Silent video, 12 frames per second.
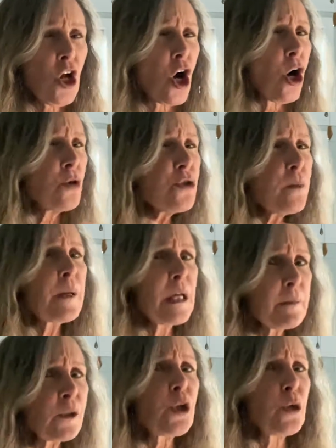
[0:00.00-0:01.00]
All you
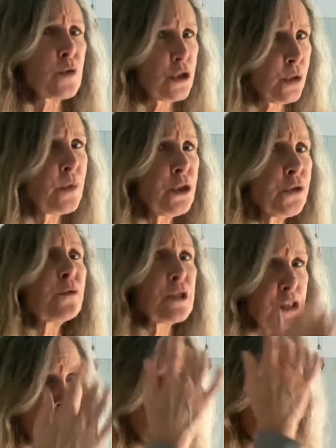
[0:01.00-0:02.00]
people who are doing your
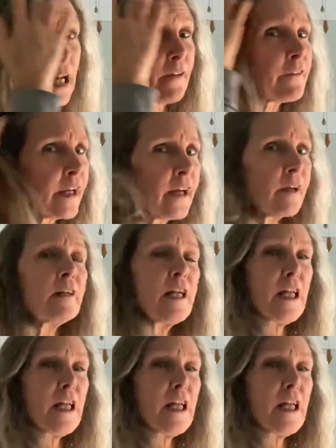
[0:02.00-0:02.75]
research out there,